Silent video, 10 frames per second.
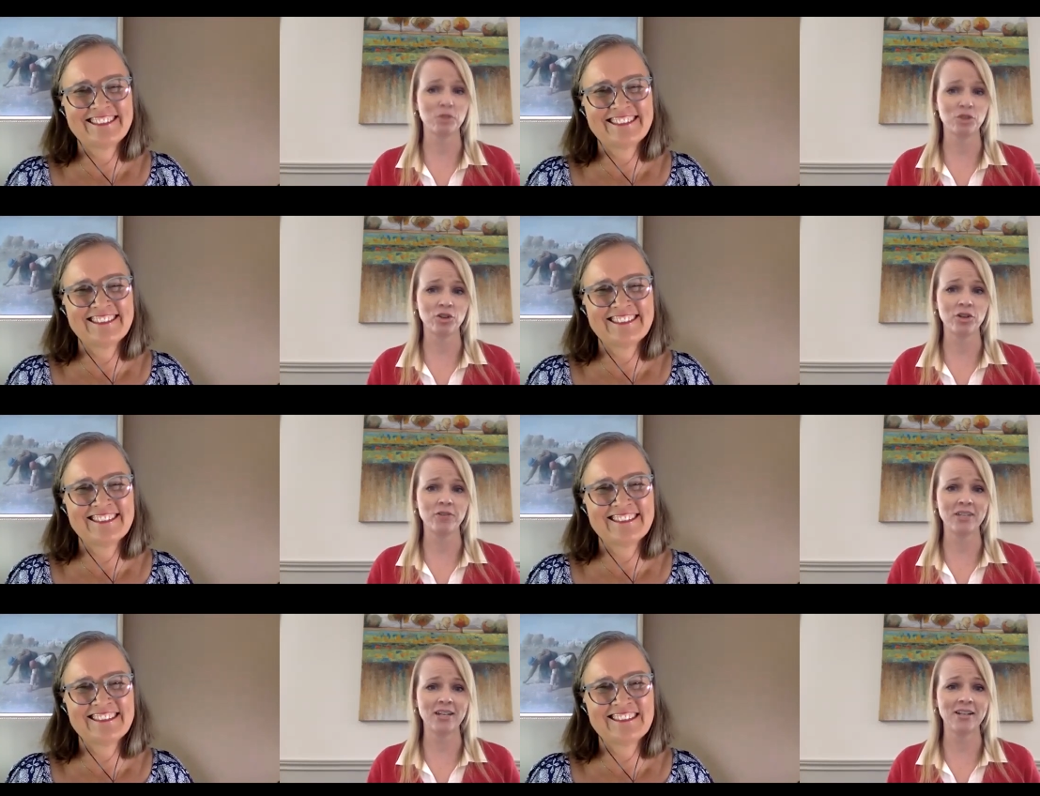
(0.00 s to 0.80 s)
Speaker 1: sure
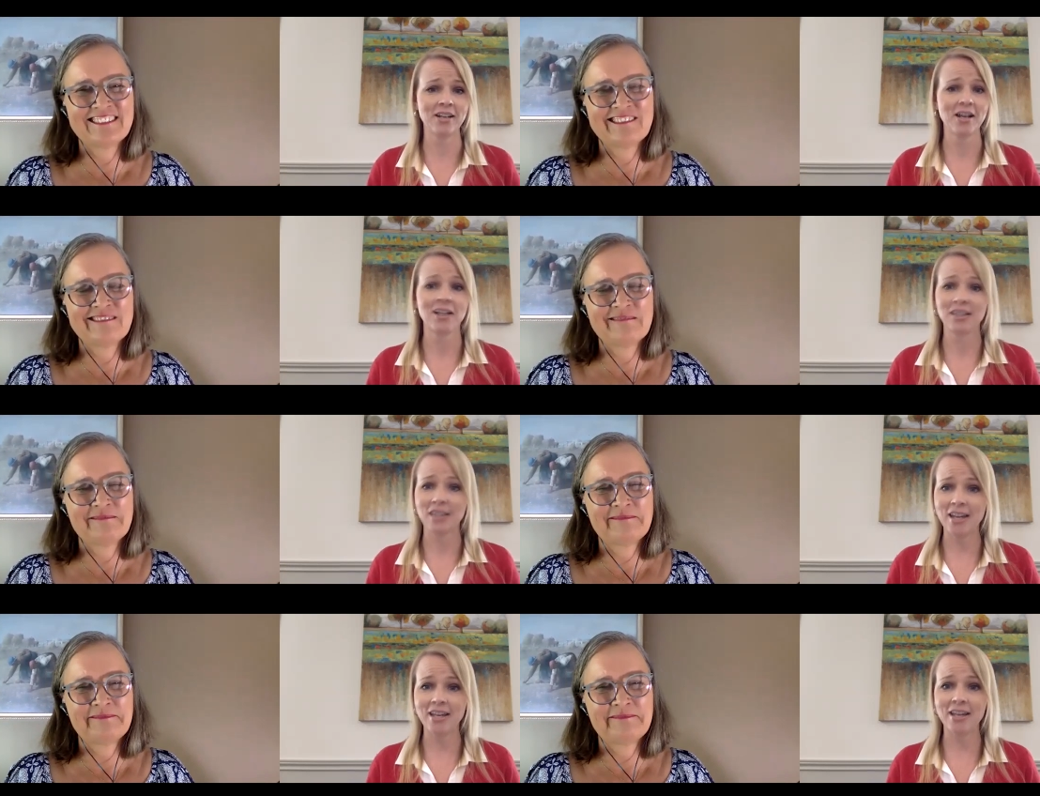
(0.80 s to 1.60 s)
you did,
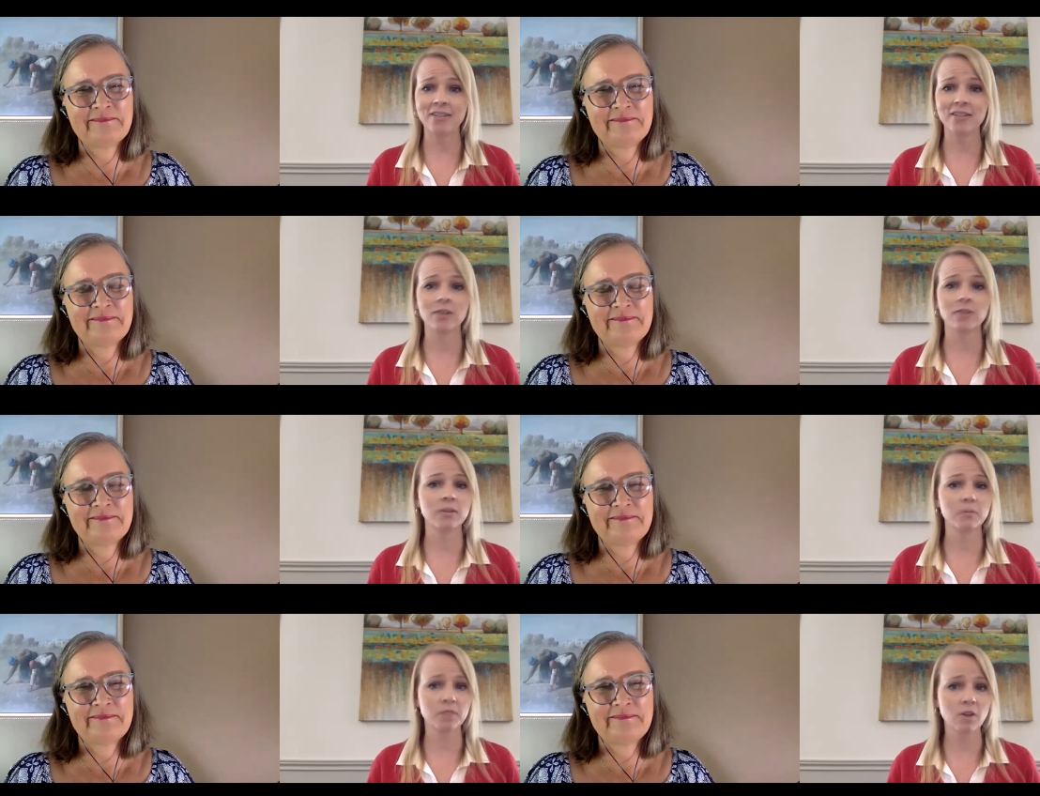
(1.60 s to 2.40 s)
like it,
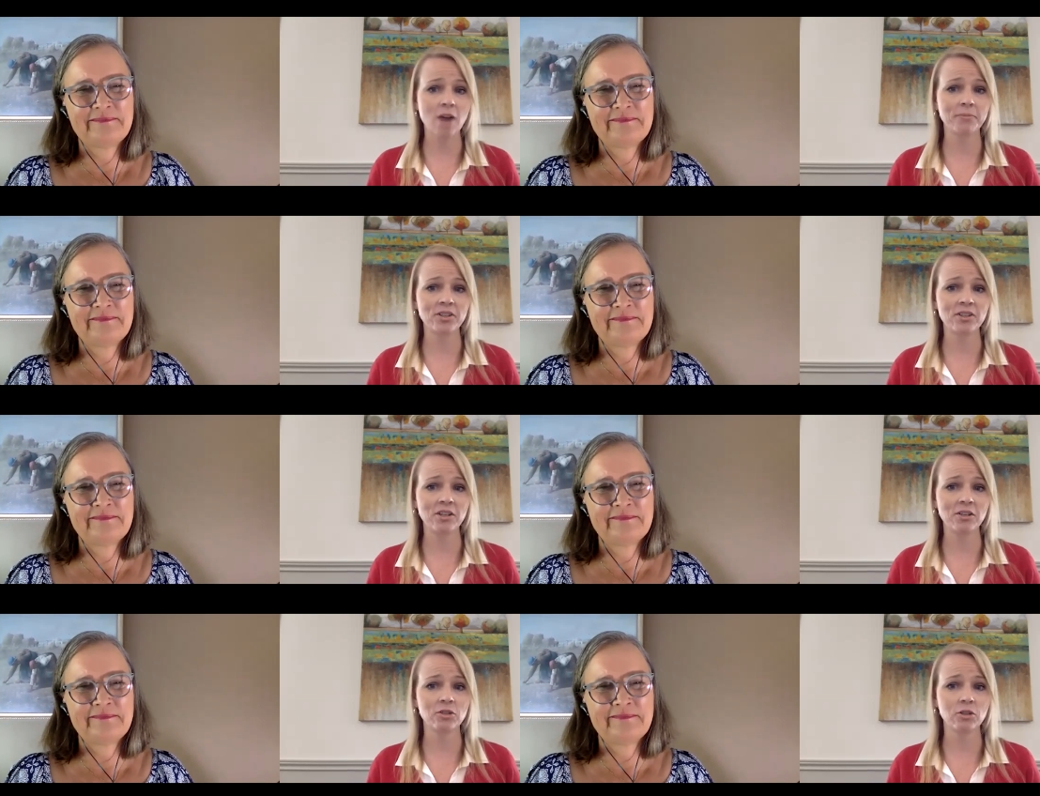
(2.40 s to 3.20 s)
subscribe to the
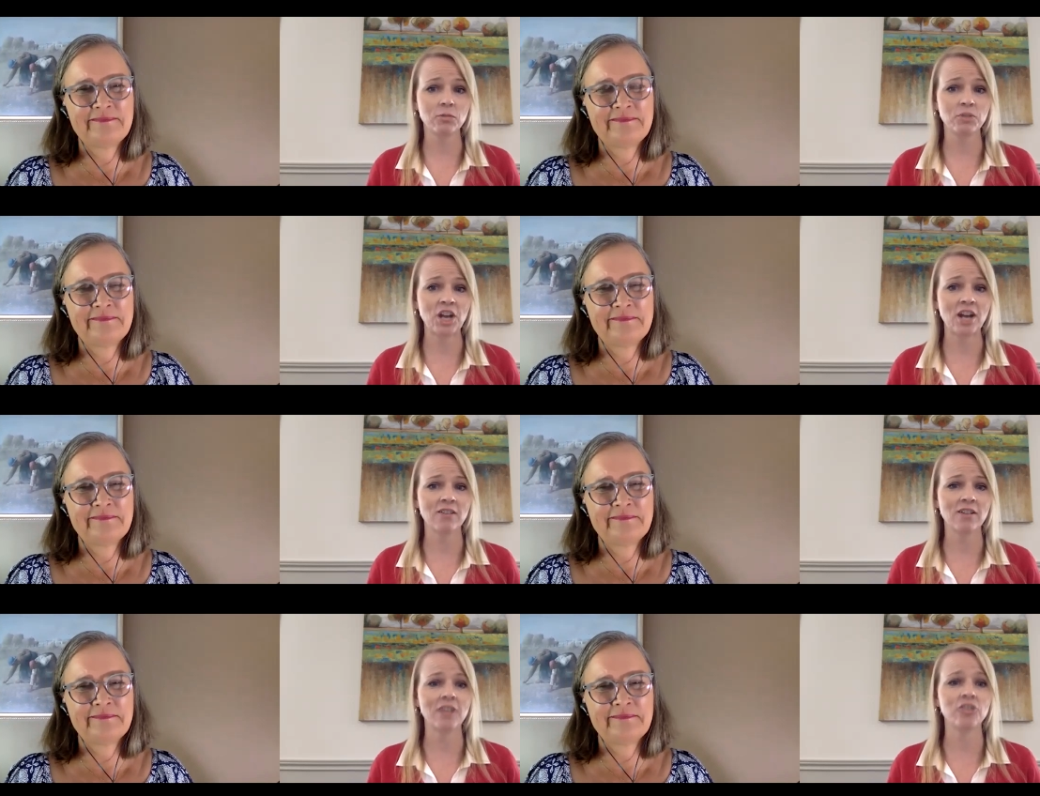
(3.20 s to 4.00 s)
YouTube
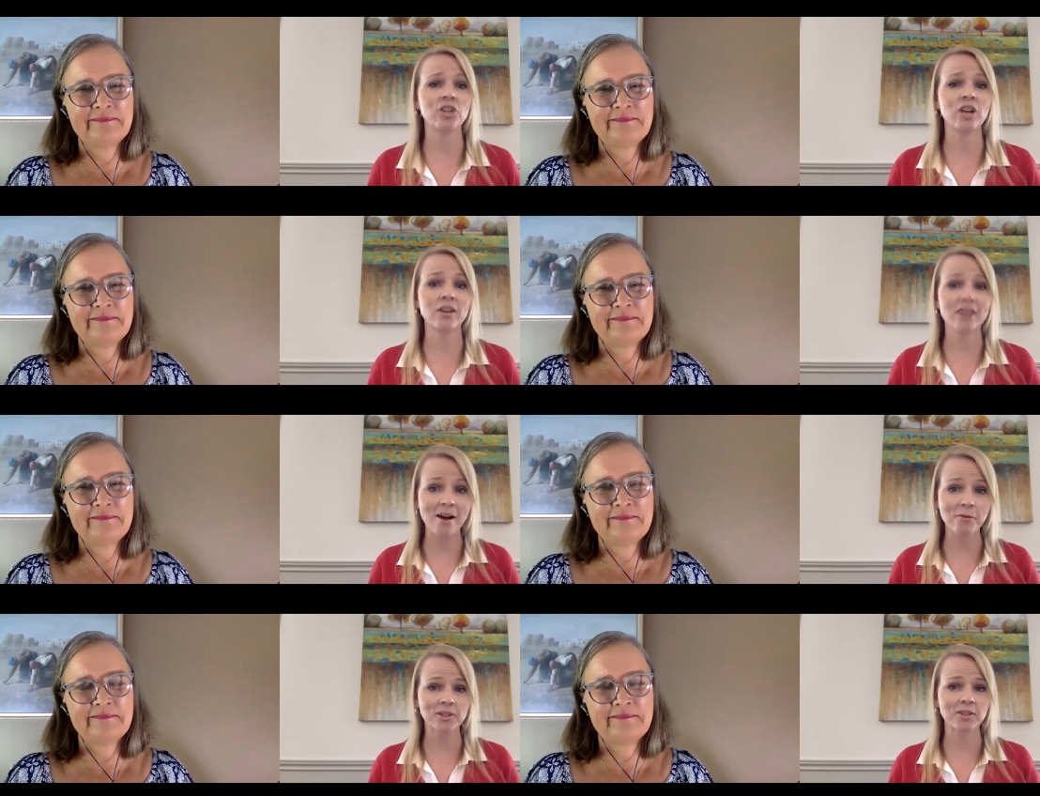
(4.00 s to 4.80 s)
channel, and share it
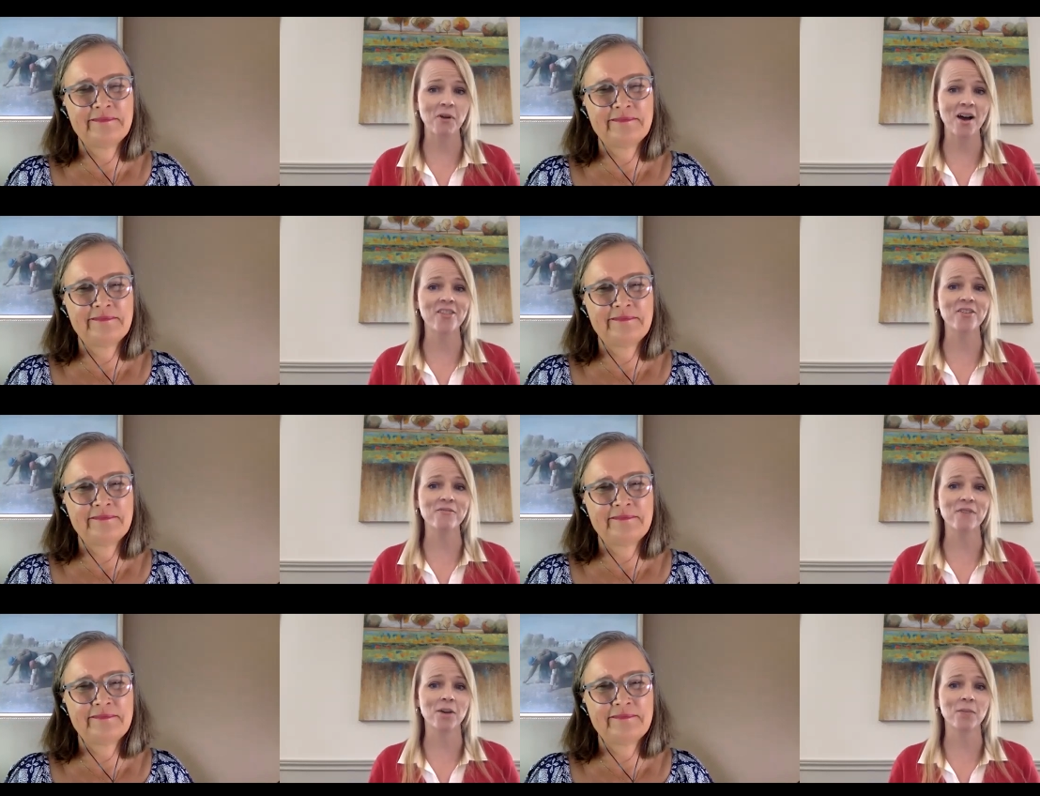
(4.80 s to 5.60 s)
out so other
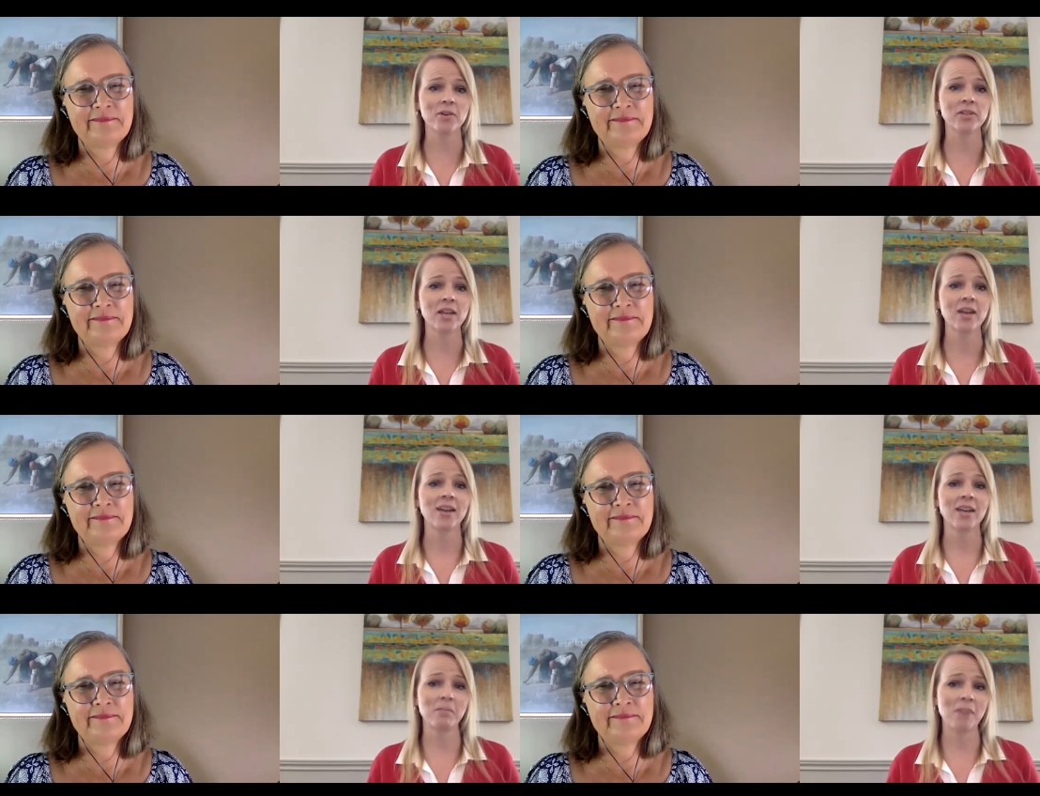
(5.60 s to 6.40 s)
farmers
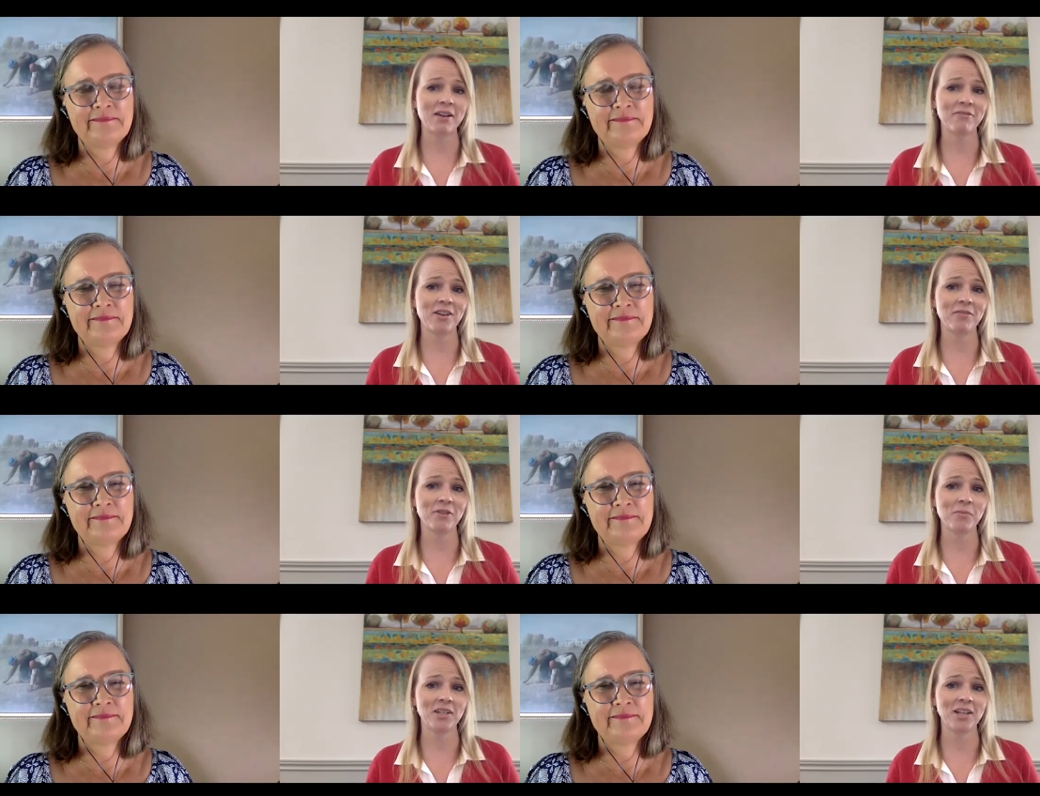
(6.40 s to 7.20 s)
can benefit
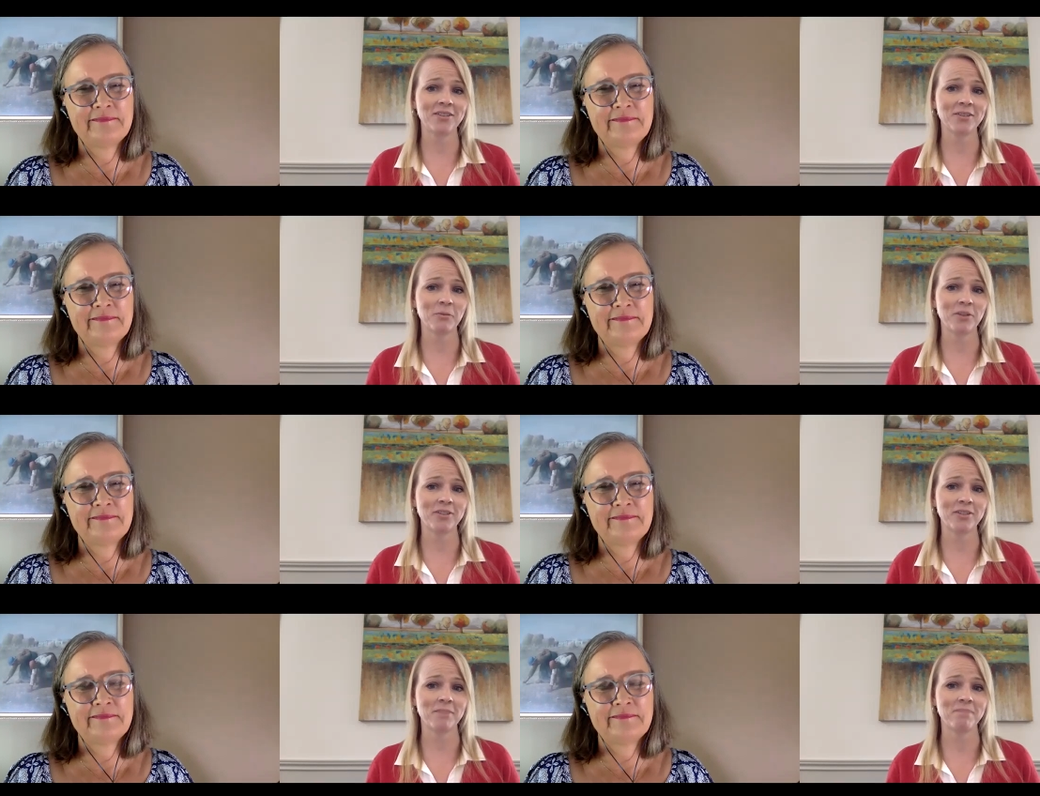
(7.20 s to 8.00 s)
from Elaine's
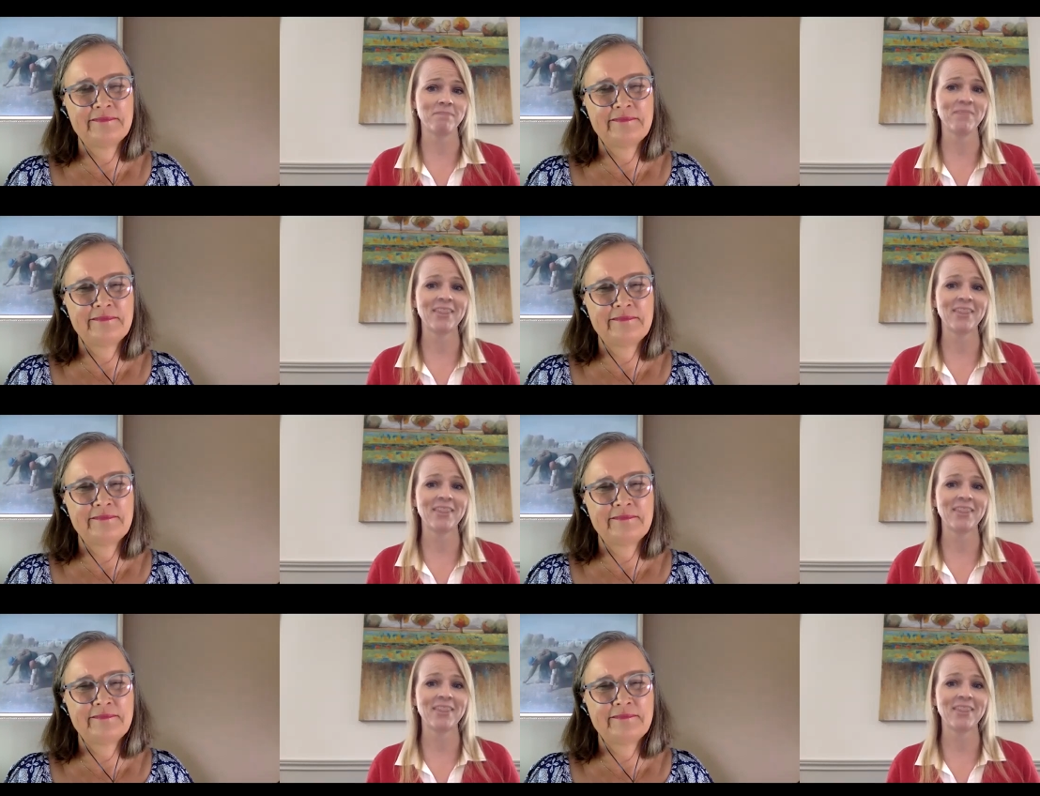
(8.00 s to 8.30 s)
wisdom.